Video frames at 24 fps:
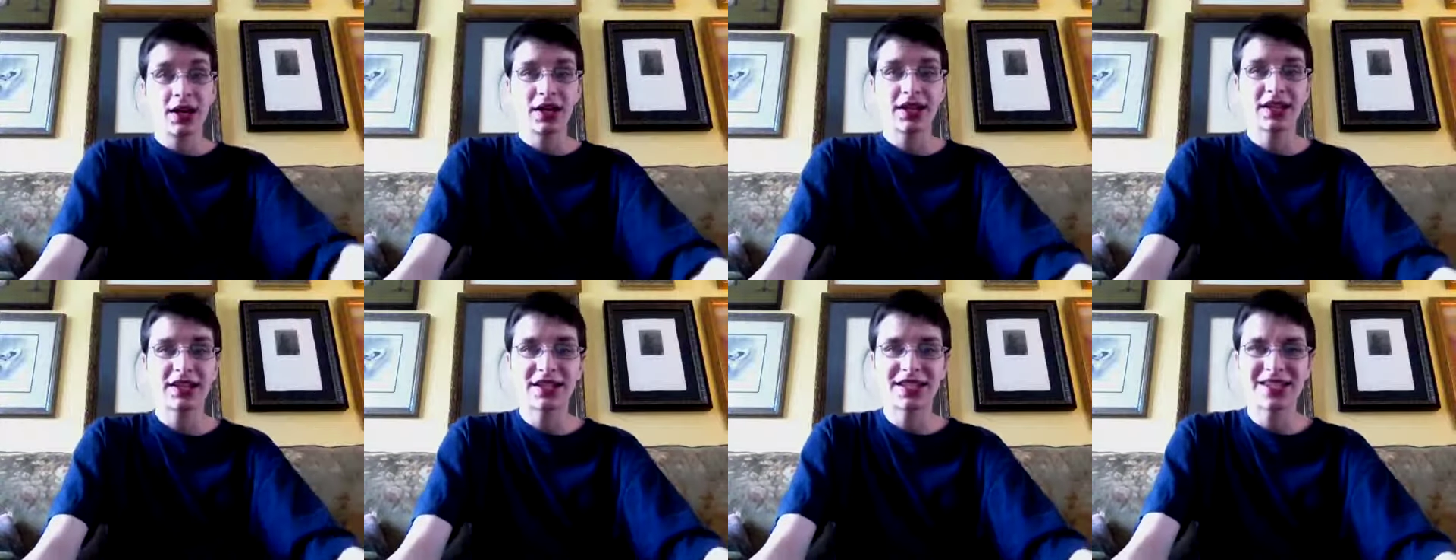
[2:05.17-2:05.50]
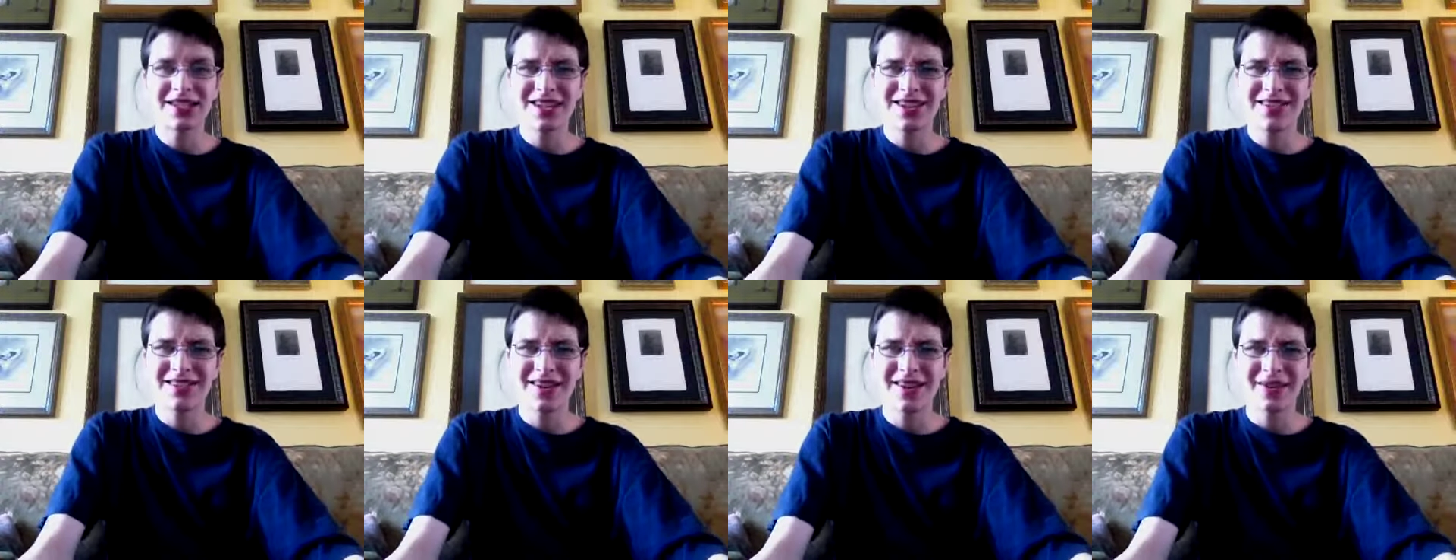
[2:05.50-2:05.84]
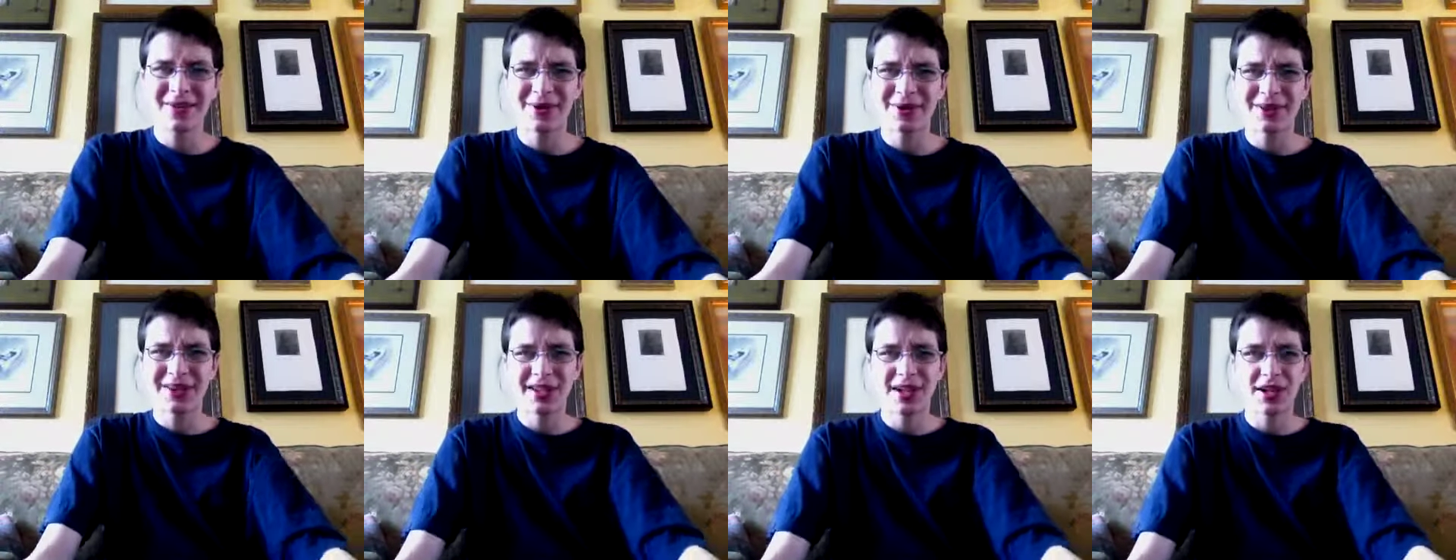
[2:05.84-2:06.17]

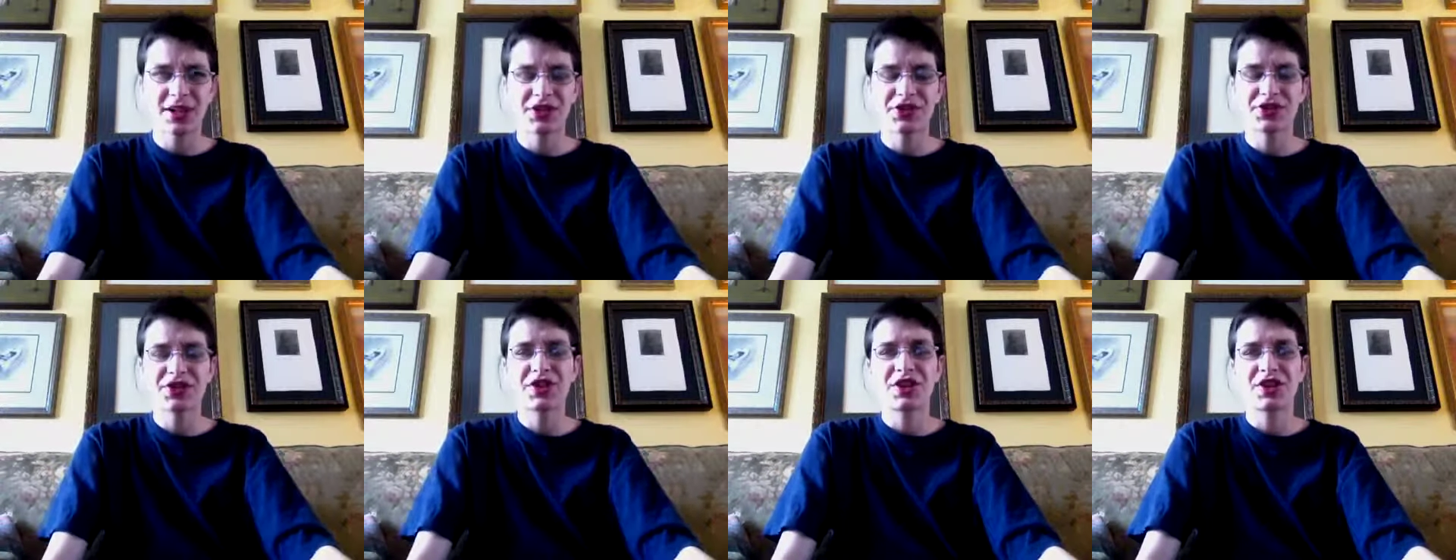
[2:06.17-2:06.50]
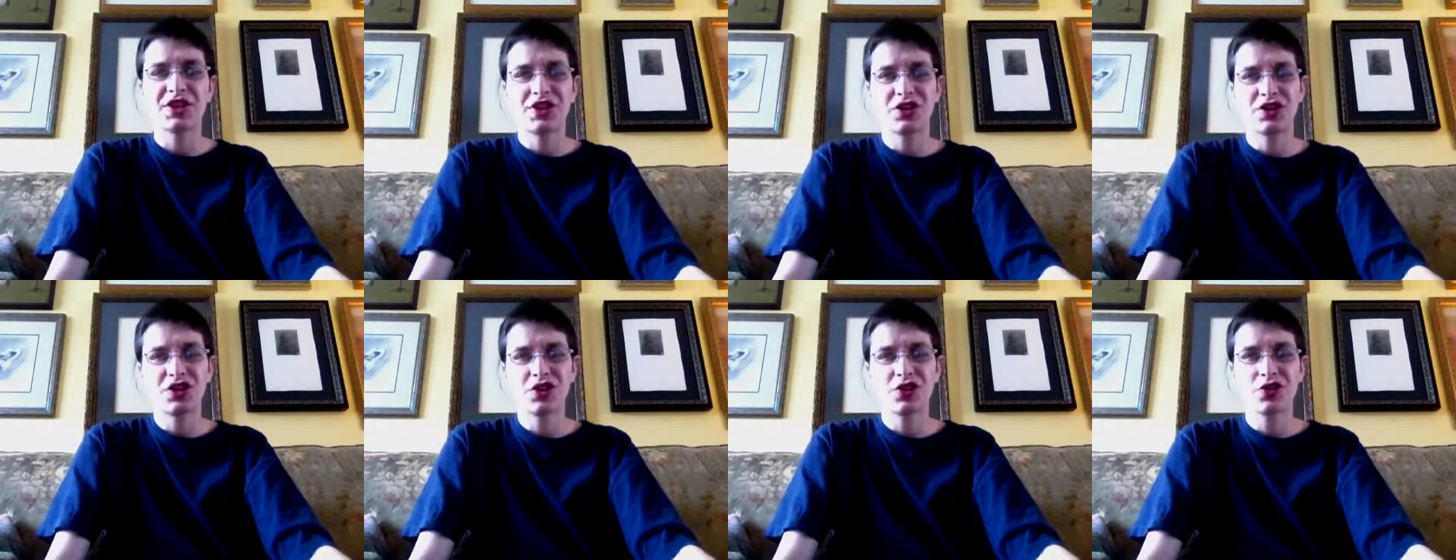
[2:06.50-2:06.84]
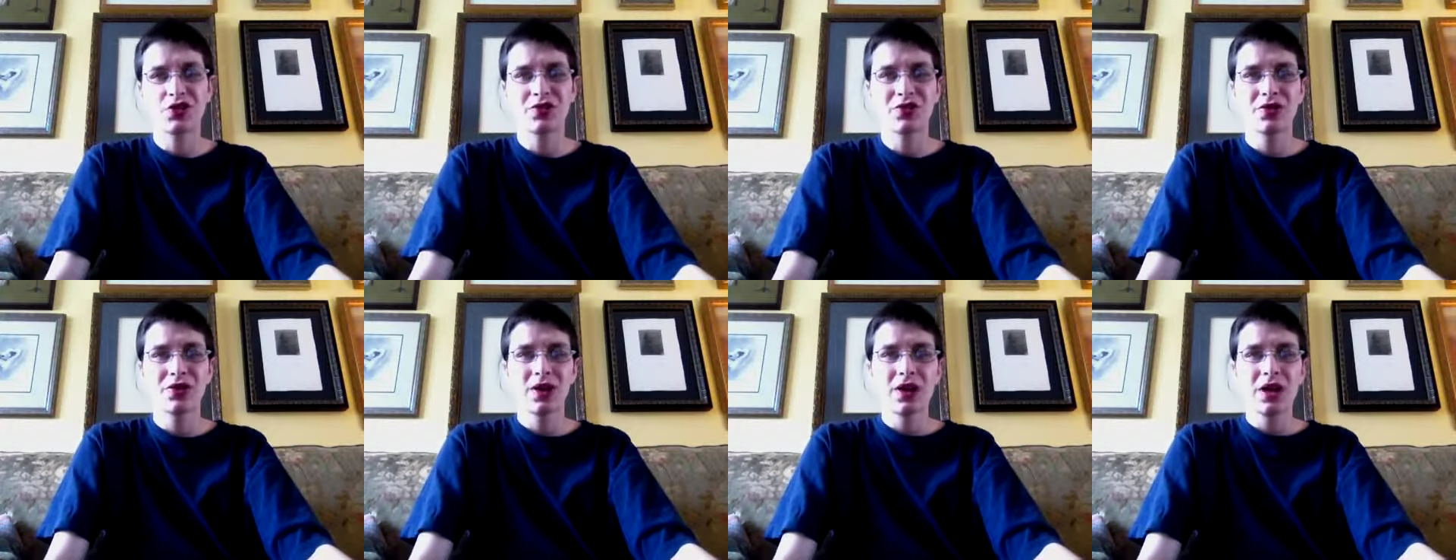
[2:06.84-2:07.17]
considering what the others can
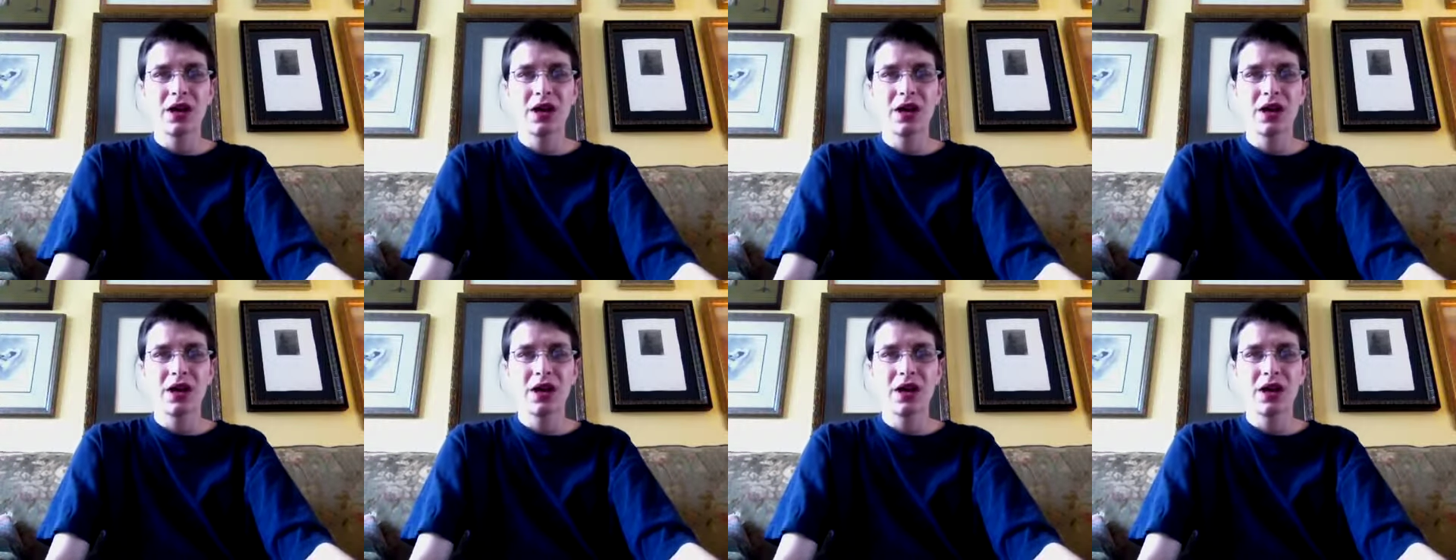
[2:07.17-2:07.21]
do,